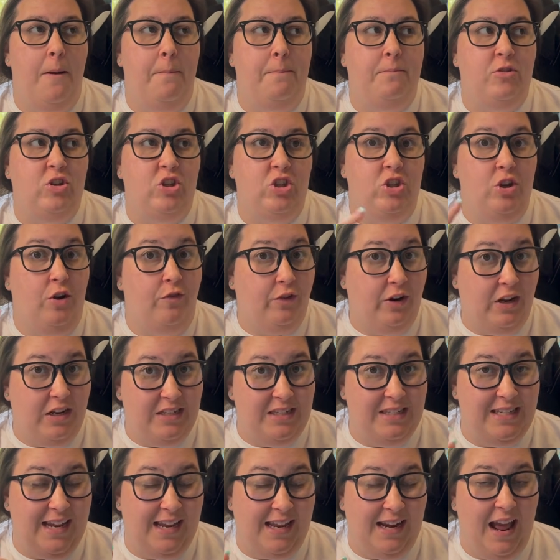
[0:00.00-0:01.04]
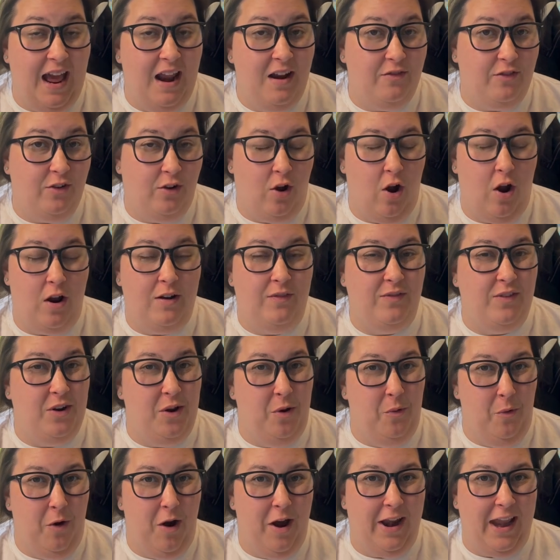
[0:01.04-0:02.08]
Just don't forget to take it out of your cart if you
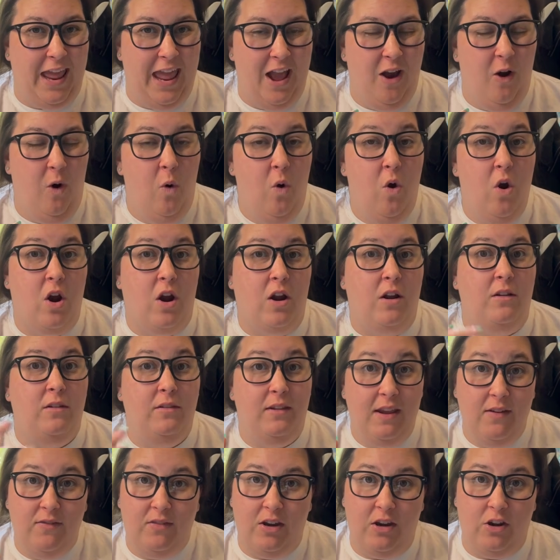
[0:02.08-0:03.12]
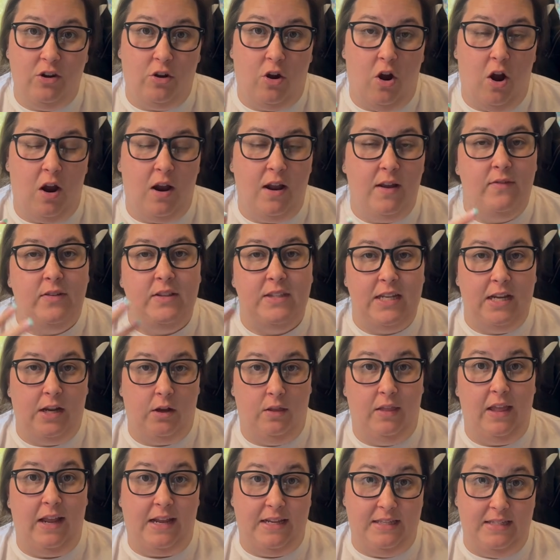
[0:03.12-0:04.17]
don't want it, or leave it in your cart if it's
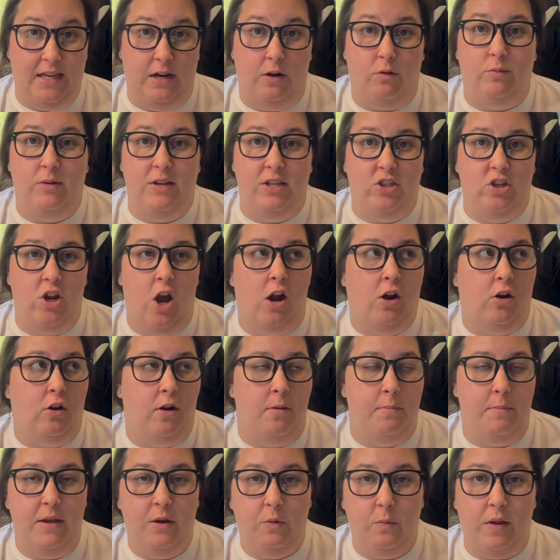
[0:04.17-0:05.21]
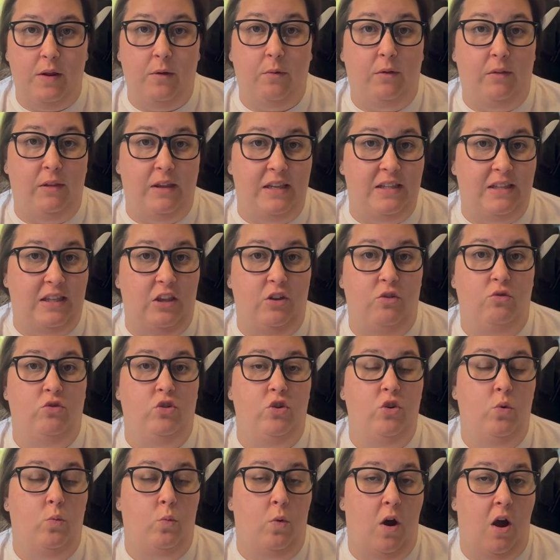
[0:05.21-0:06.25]
like I said, a restock or a midweek release that you
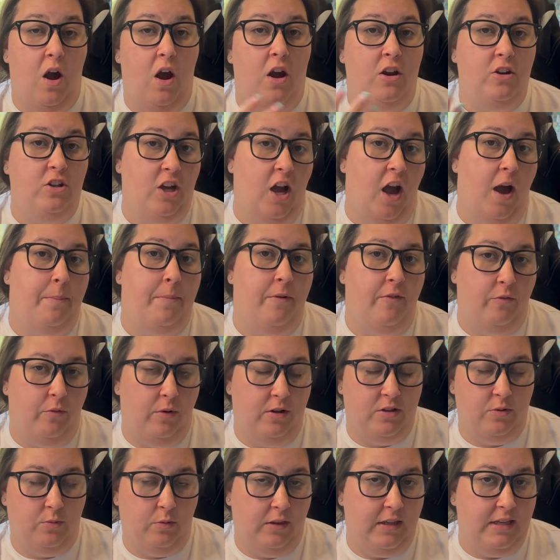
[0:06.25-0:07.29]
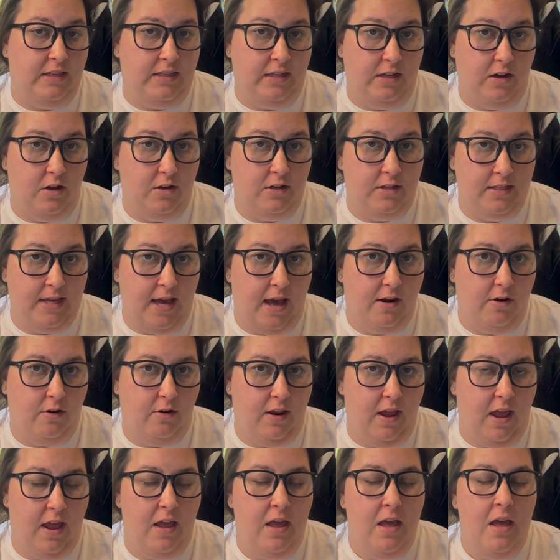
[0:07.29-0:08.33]
do want on top of what's releasing on
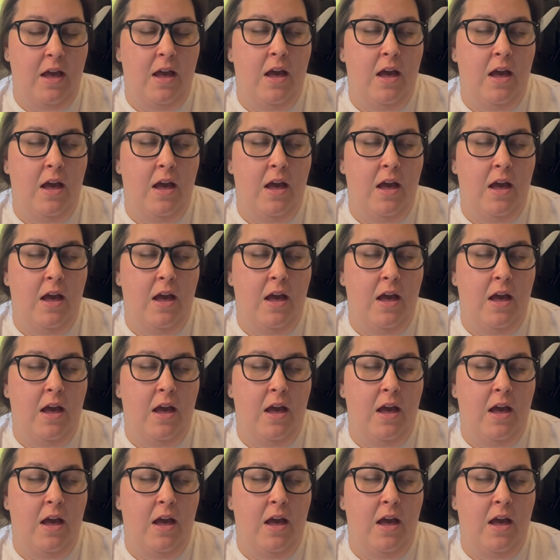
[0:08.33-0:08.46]
Saturday.